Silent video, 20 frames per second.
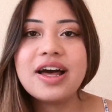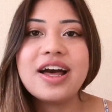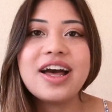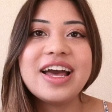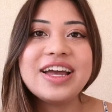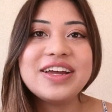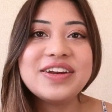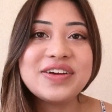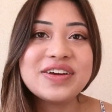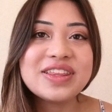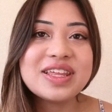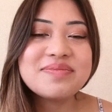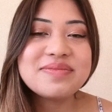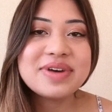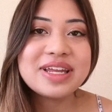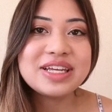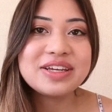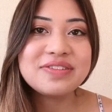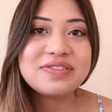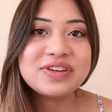I know that
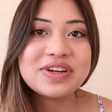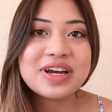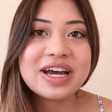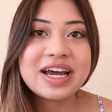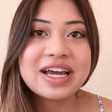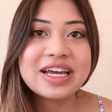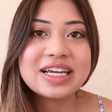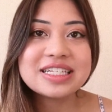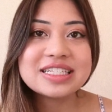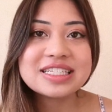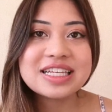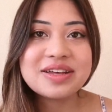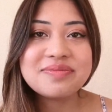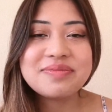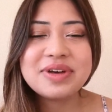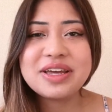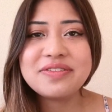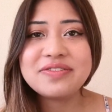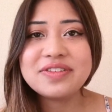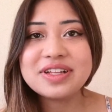many of you guys
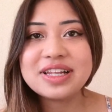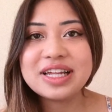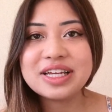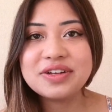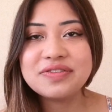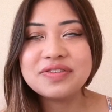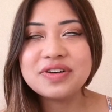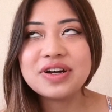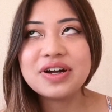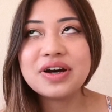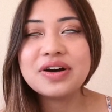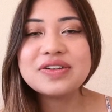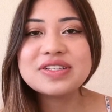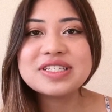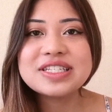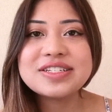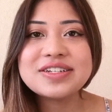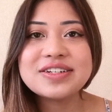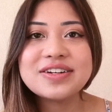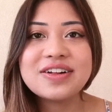may feel like you've got
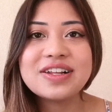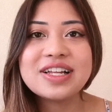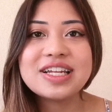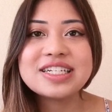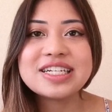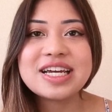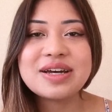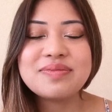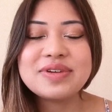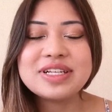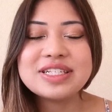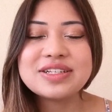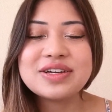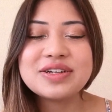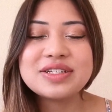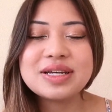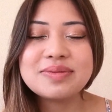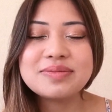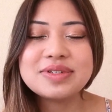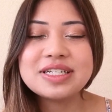holes in your knowledge and be so
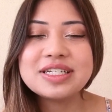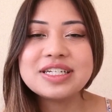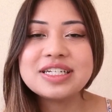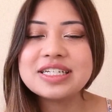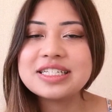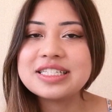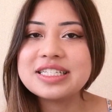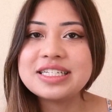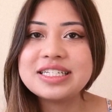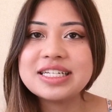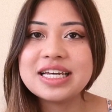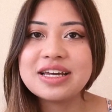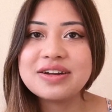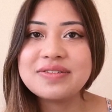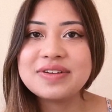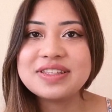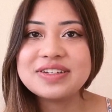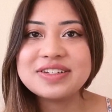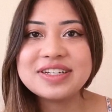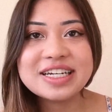tempted to just sit down
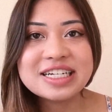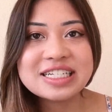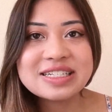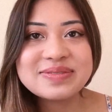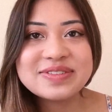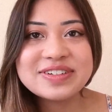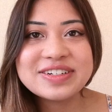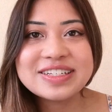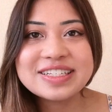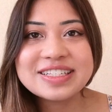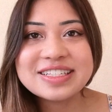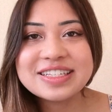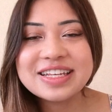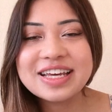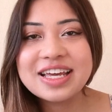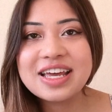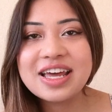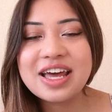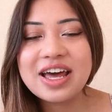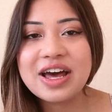with your textbooks
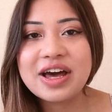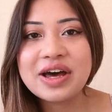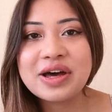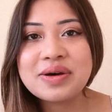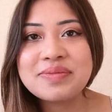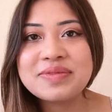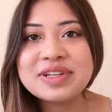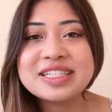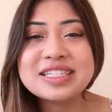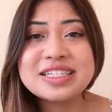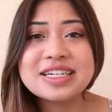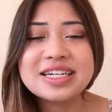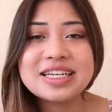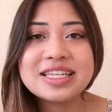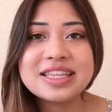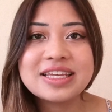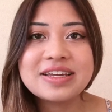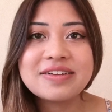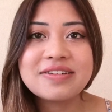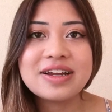and study
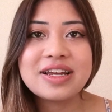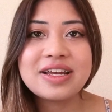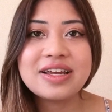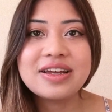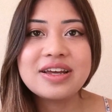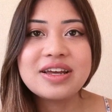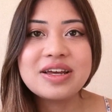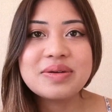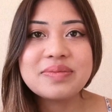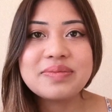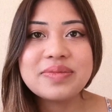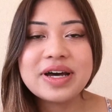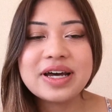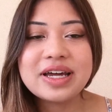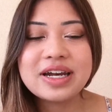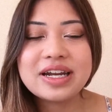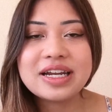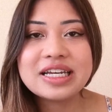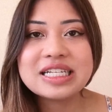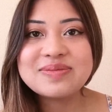theory,
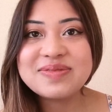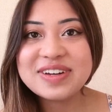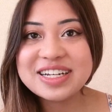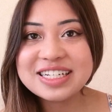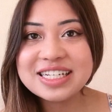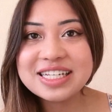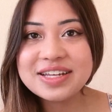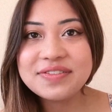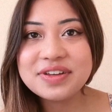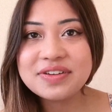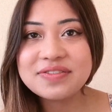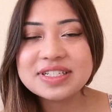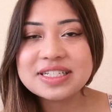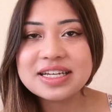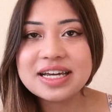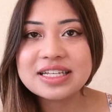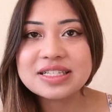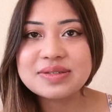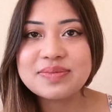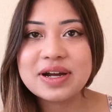but especially if you have a
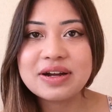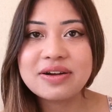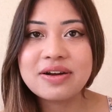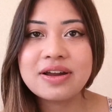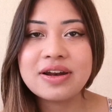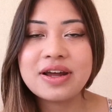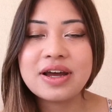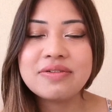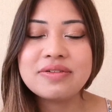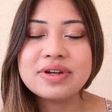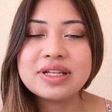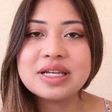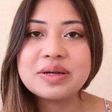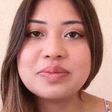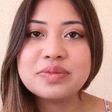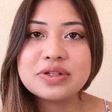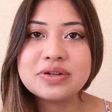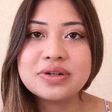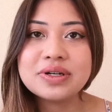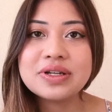science background, I really
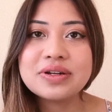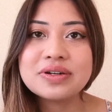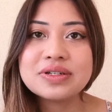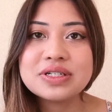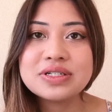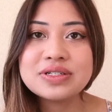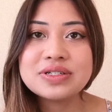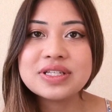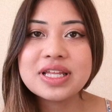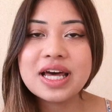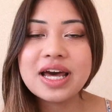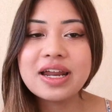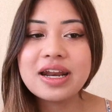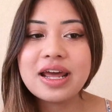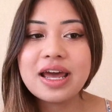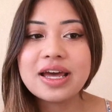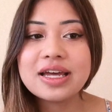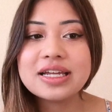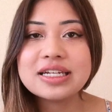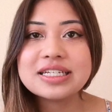implore you not to do
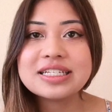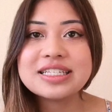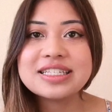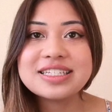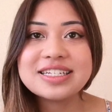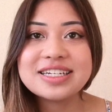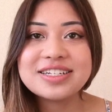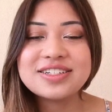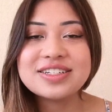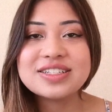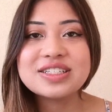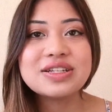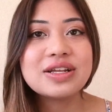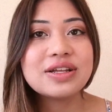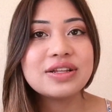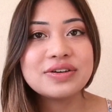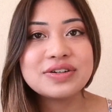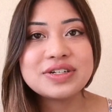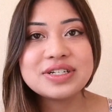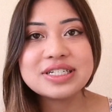that and instead just
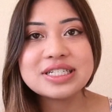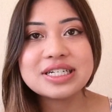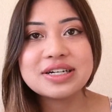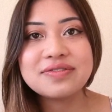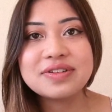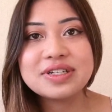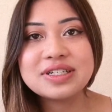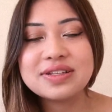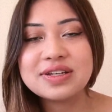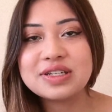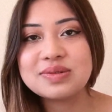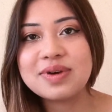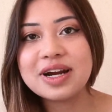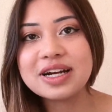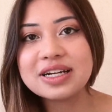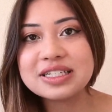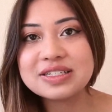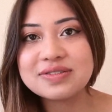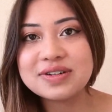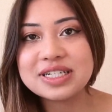launch yourself into those
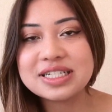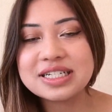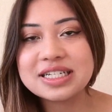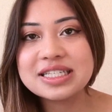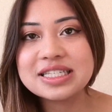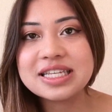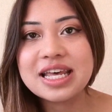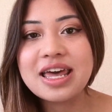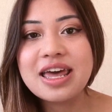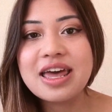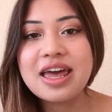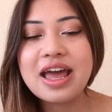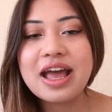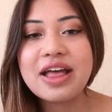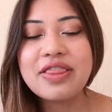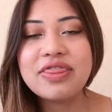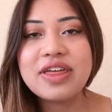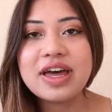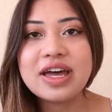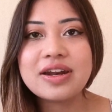practice questions,
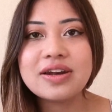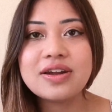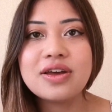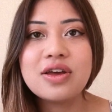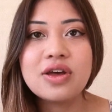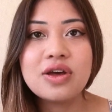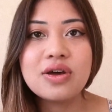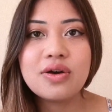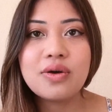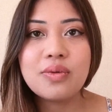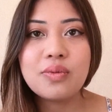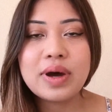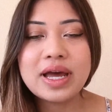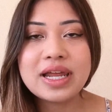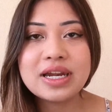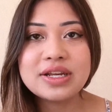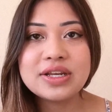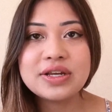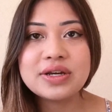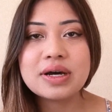and then
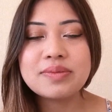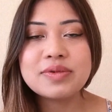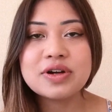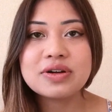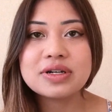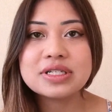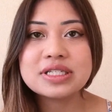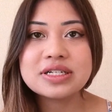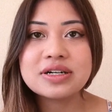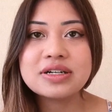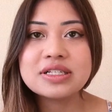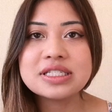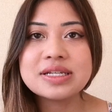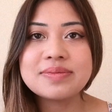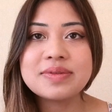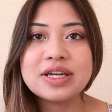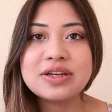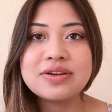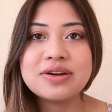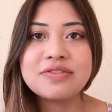when you come across a
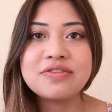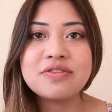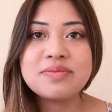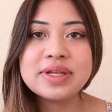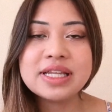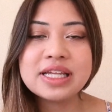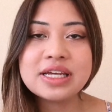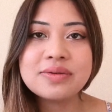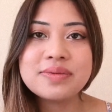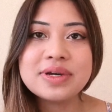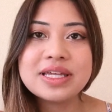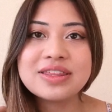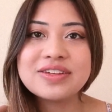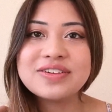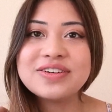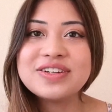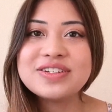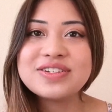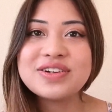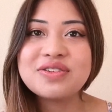concept that you're unfamiliar with
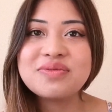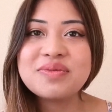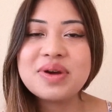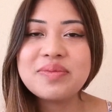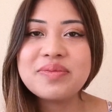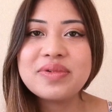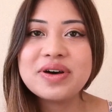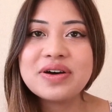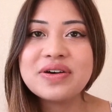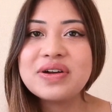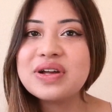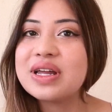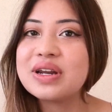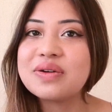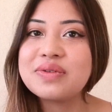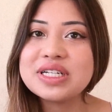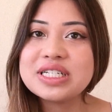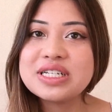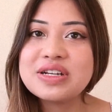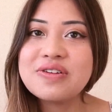or you don't remember or you get a
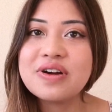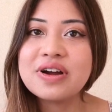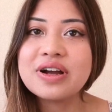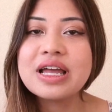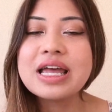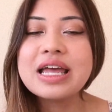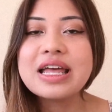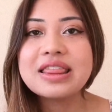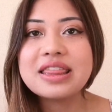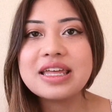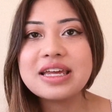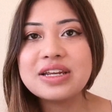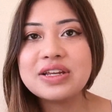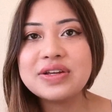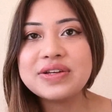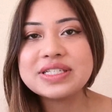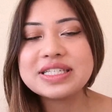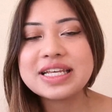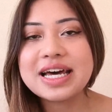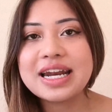question wrong, then
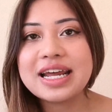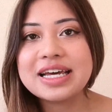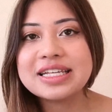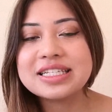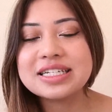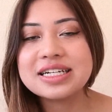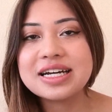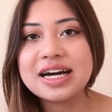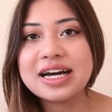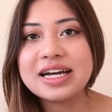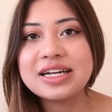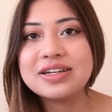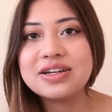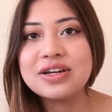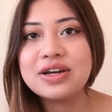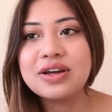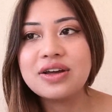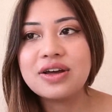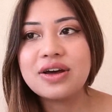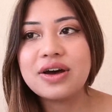use that as a guide
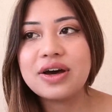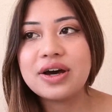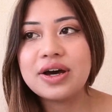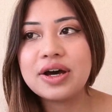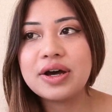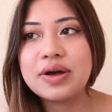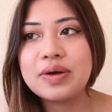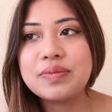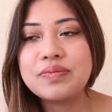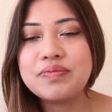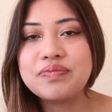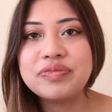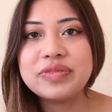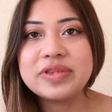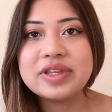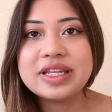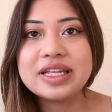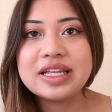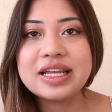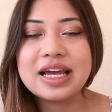
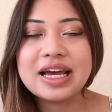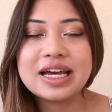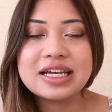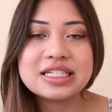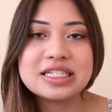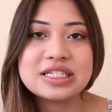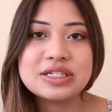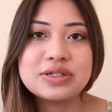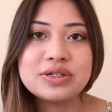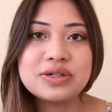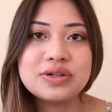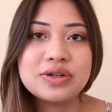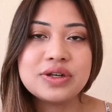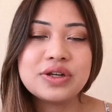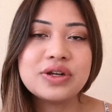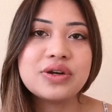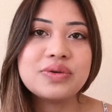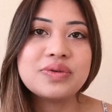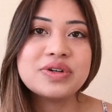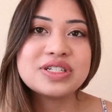as to,
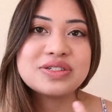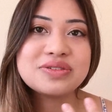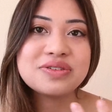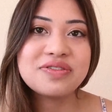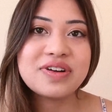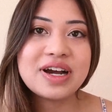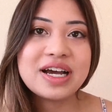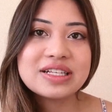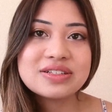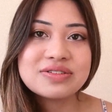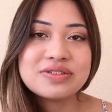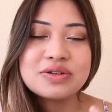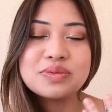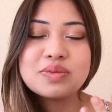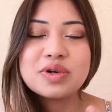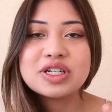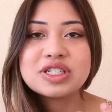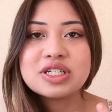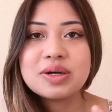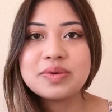what to revise on or
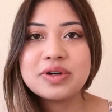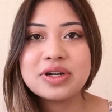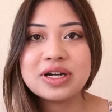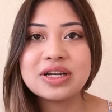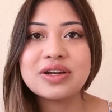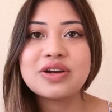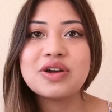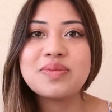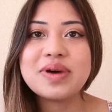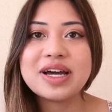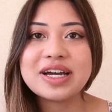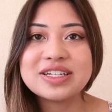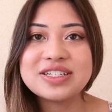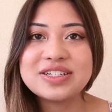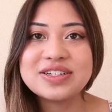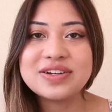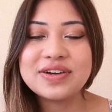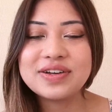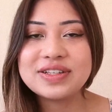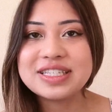brush up on and go back
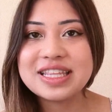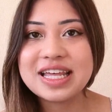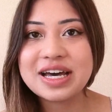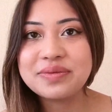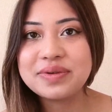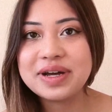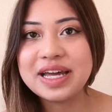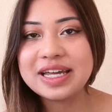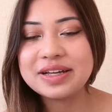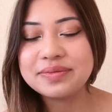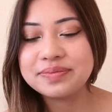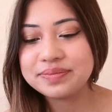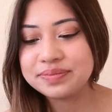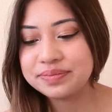to your notes that way.